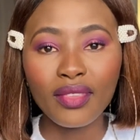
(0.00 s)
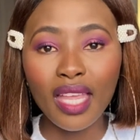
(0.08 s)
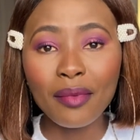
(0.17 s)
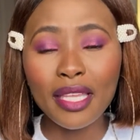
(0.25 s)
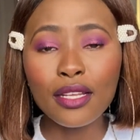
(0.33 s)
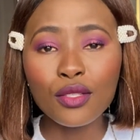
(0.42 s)

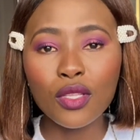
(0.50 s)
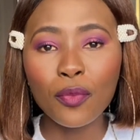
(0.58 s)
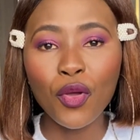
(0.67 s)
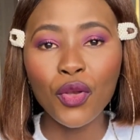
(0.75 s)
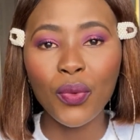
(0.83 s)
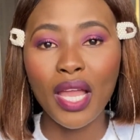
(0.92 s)
I'm getting to the
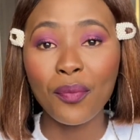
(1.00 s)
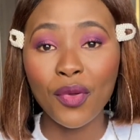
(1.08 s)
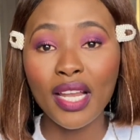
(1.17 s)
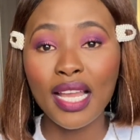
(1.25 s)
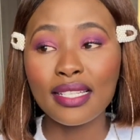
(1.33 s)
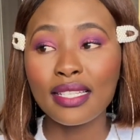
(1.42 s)
point where I'm
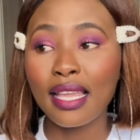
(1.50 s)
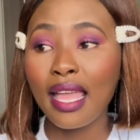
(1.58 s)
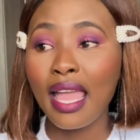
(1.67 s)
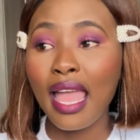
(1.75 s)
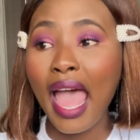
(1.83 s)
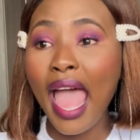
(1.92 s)
realizing
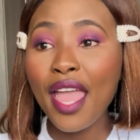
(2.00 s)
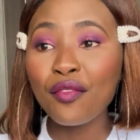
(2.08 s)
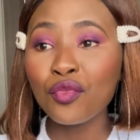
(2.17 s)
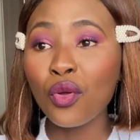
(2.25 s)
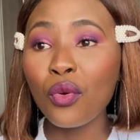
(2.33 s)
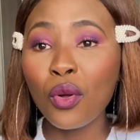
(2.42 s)
I have
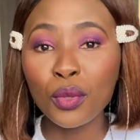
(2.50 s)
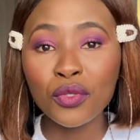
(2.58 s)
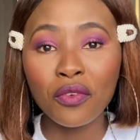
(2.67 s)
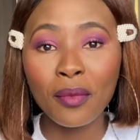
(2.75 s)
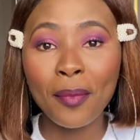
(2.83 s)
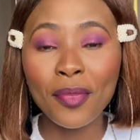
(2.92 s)
no goals
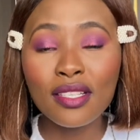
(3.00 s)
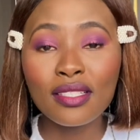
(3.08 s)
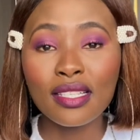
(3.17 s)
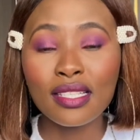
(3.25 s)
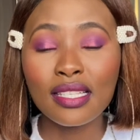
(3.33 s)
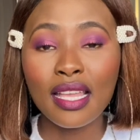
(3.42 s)
for my
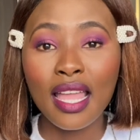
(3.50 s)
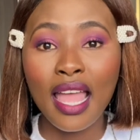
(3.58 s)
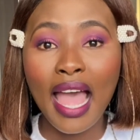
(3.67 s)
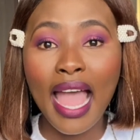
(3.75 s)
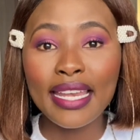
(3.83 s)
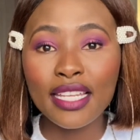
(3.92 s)
business.
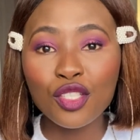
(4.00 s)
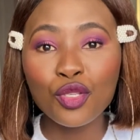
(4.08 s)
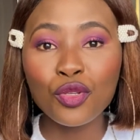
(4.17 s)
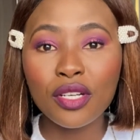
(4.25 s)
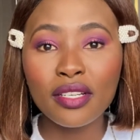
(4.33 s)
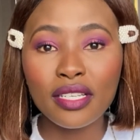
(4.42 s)
I need
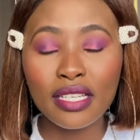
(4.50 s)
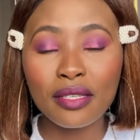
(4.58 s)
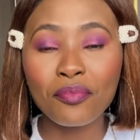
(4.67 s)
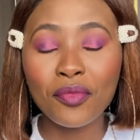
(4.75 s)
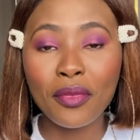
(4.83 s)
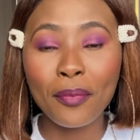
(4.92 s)
to
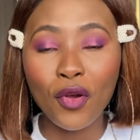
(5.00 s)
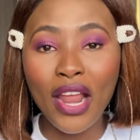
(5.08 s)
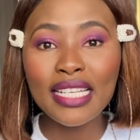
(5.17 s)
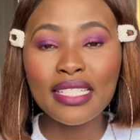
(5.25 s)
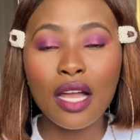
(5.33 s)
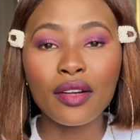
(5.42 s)

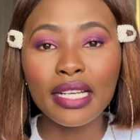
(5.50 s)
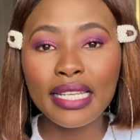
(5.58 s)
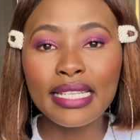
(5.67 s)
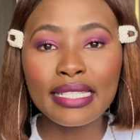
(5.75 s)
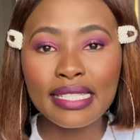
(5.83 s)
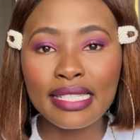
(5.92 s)
write down
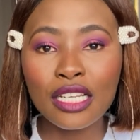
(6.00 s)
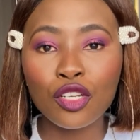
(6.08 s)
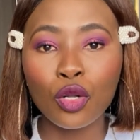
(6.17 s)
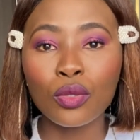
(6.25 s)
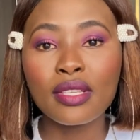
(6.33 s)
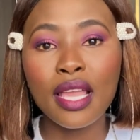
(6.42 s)
clear and distinct
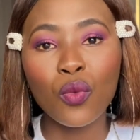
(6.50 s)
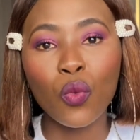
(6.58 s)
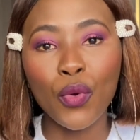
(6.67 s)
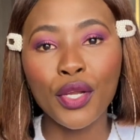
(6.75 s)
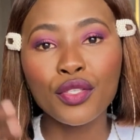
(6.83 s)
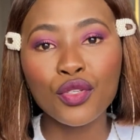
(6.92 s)
goals and
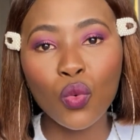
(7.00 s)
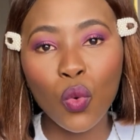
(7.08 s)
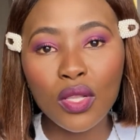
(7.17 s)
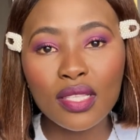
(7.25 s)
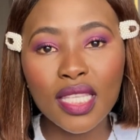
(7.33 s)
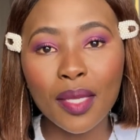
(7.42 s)
work
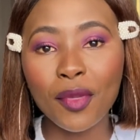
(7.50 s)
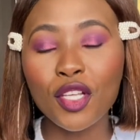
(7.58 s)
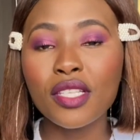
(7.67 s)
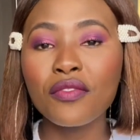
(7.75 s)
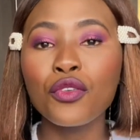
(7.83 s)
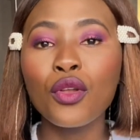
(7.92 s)
towards them,
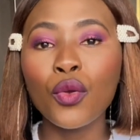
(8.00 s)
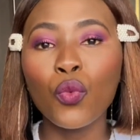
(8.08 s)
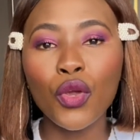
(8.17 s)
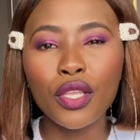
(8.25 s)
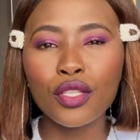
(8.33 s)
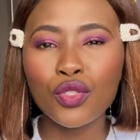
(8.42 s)
because if you're not
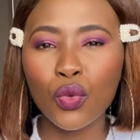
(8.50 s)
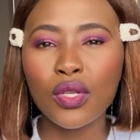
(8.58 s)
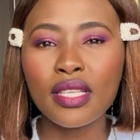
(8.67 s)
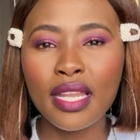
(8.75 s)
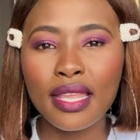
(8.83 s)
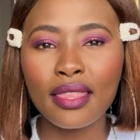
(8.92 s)
working towards
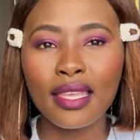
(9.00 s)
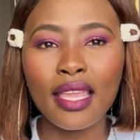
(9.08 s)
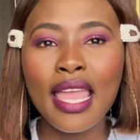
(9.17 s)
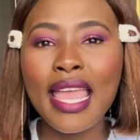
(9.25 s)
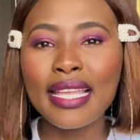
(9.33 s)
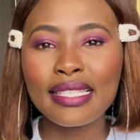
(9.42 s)
anything,
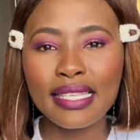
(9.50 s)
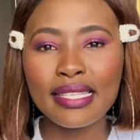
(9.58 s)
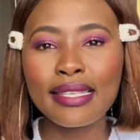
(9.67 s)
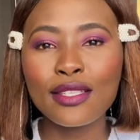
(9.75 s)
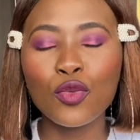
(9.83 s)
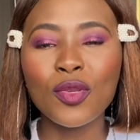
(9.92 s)
it's
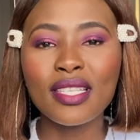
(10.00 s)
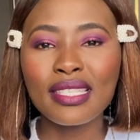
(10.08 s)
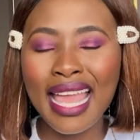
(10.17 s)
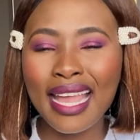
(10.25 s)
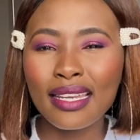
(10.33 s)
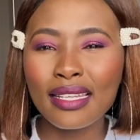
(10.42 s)
easy to be
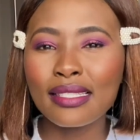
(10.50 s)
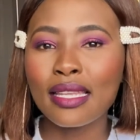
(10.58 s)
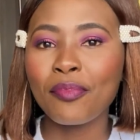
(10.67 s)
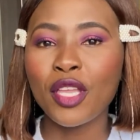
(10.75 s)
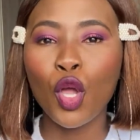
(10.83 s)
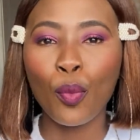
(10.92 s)
stagnant and
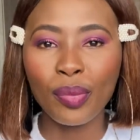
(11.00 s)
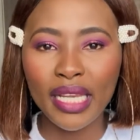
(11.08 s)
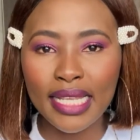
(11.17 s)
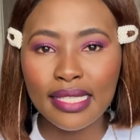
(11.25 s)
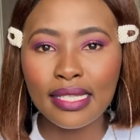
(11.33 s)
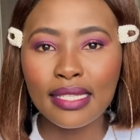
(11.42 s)
be
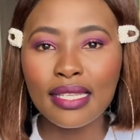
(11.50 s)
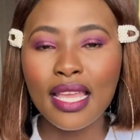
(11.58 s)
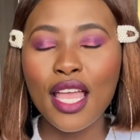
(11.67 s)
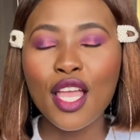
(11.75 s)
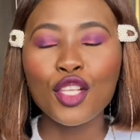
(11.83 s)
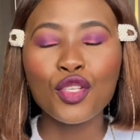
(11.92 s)
complacent.
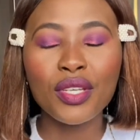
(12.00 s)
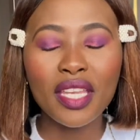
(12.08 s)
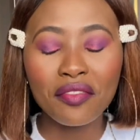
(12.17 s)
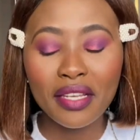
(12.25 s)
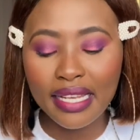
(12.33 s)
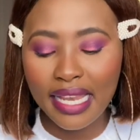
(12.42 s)
So
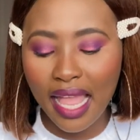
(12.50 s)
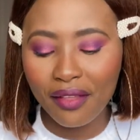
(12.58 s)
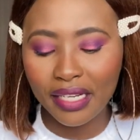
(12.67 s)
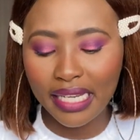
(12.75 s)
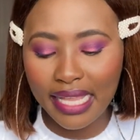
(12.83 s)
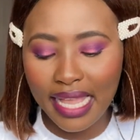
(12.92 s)
definitely
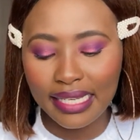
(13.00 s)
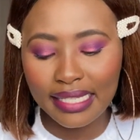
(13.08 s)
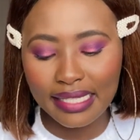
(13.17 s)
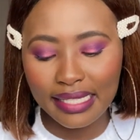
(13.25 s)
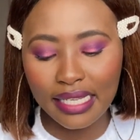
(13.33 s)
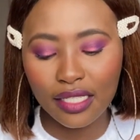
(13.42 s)
have clear and
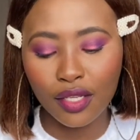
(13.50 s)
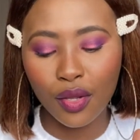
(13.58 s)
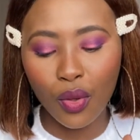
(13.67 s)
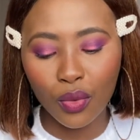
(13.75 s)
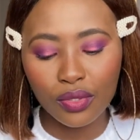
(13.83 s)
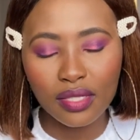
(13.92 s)
distinct
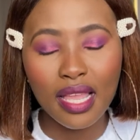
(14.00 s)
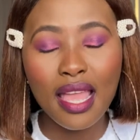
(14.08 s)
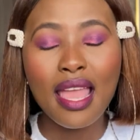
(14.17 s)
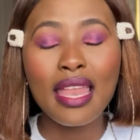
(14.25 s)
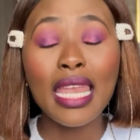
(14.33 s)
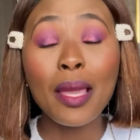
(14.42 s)
goals.
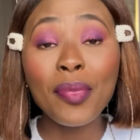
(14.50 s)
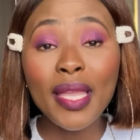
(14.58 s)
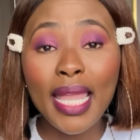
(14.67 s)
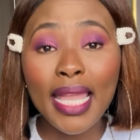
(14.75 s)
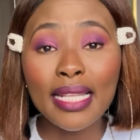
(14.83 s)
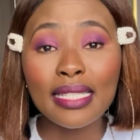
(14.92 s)
Number
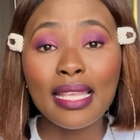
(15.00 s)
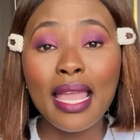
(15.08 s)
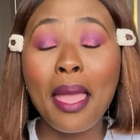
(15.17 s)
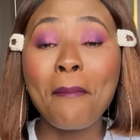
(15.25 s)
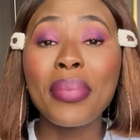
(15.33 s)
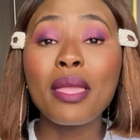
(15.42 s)
8,
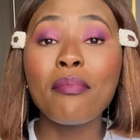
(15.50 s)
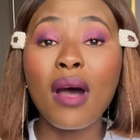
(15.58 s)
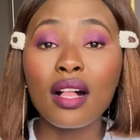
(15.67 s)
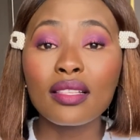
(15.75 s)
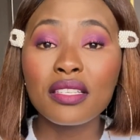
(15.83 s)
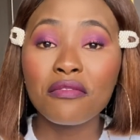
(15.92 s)
be
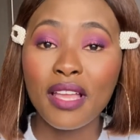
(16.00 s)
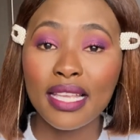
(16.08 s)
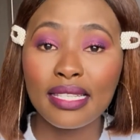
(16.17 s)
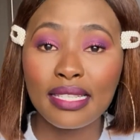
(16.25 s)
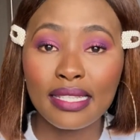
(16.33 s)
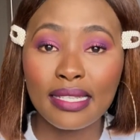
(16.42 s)

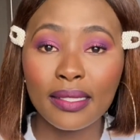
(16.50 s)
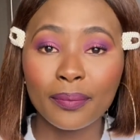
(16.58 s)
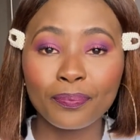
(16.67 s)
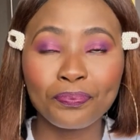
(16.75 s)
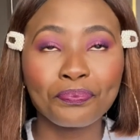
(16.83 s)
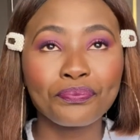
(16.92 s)
multifaceted.
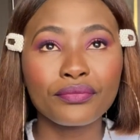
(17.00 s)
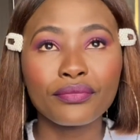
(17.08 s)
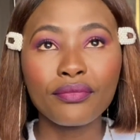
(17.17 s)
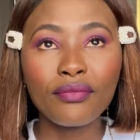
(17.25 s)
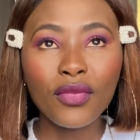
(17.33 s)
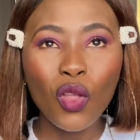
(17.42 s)

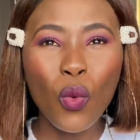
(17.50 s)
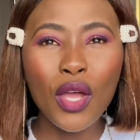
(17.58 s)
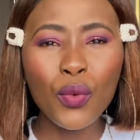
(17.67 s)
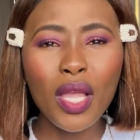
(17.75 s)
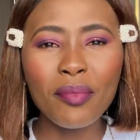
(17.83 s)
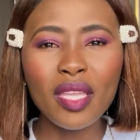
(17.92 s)
What
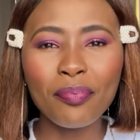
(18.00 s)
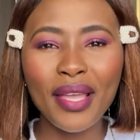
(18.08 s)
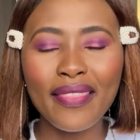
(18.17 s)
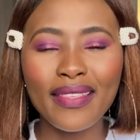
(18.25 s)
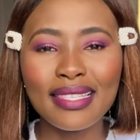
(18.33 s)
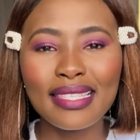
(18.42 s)
do I mean by
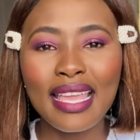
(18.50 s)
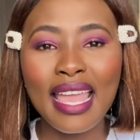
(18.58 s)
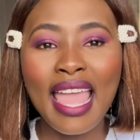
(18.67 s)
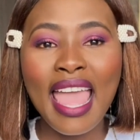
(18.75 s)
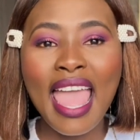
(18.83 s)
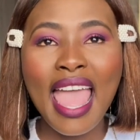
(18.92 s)
this?
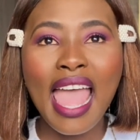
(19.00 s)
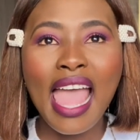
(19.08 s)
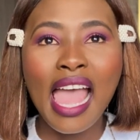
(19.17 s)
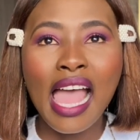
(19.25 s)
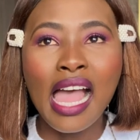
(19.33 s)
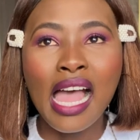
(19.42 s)

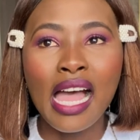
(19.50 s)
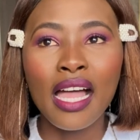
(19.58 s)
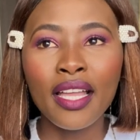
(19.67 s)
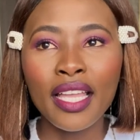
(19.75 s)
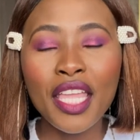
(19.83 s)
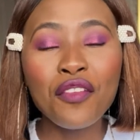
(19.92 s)

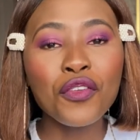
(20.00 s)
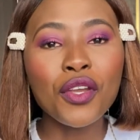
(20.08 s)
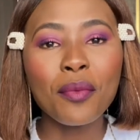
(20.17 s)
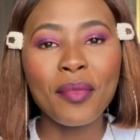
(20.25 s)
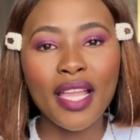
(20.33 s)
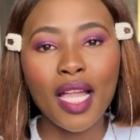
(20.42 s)
If you're
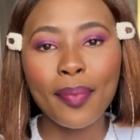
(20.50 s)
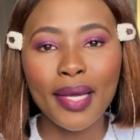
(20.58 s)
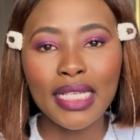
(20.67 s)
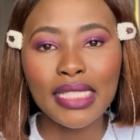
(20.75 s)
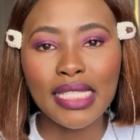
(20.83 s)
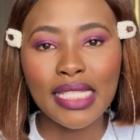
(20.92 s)
a makeup
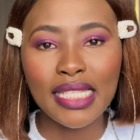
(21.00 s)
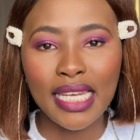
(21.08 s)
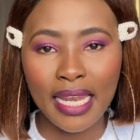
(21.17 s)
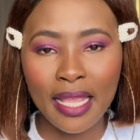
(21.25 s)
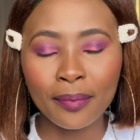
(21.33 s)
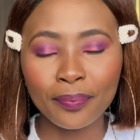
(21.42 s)
artist,
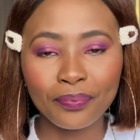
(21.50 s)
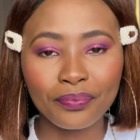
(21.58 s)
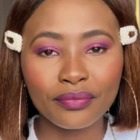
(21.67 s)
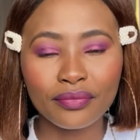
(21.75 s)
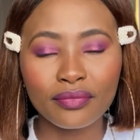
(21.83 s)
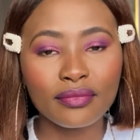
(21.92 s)

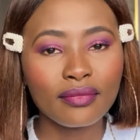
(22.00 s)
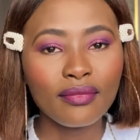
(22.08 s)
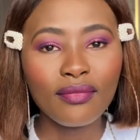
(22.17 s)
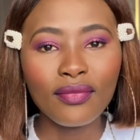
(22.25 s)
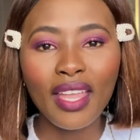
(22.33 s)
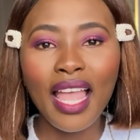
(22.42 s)

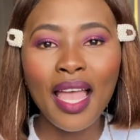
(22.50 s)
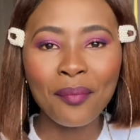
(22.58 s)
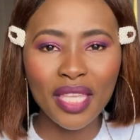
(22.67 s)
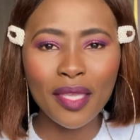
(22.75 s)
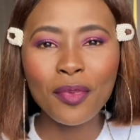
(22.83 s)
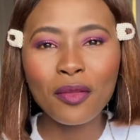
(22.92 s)
I'll
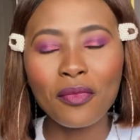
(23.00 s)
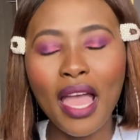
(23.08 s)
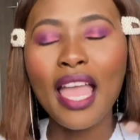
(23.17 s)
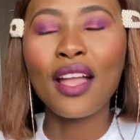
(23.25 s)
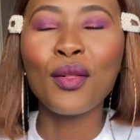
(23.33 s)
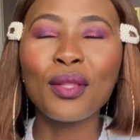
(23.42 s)

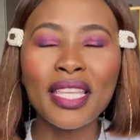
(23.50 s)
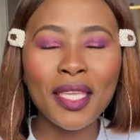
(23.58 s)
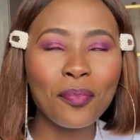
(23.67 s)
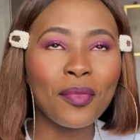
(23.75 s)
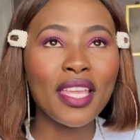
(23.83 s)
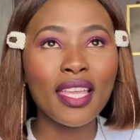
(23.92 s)

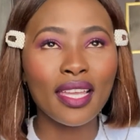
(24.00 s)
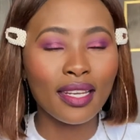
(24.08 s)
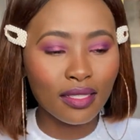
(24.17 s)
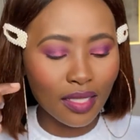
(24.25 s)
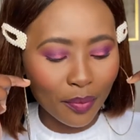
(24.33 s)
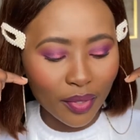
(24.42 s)
keep making an
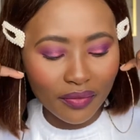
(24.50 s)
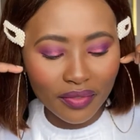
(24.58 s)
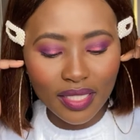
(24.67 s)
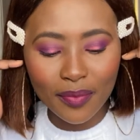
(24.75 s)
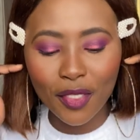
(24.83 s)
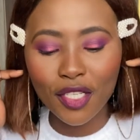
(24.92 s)
example of
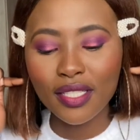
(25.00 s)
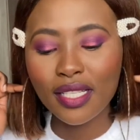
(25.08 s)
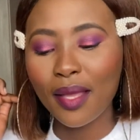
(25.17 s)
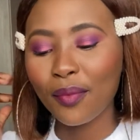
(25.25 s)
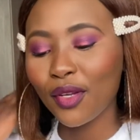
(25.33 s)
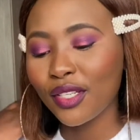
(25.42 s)
this because
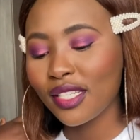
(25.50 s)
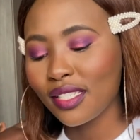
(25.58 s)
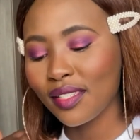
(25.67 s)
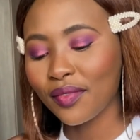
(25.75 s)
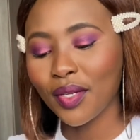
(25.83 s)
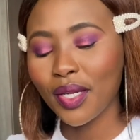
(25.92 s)
I'm
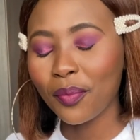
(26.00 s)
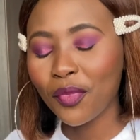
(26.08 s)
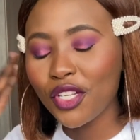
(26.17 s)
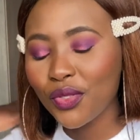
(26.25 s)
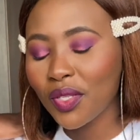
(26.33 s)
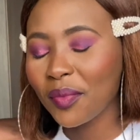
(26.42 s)
honestly very
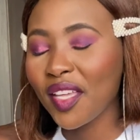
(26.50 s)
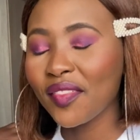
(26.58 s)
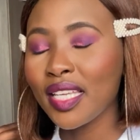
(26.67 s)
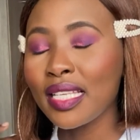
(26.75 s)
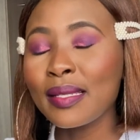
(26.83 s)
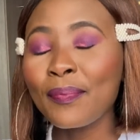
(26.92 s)
impressed with my
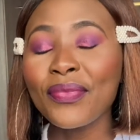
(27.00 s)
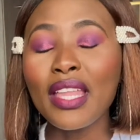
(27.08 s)
face.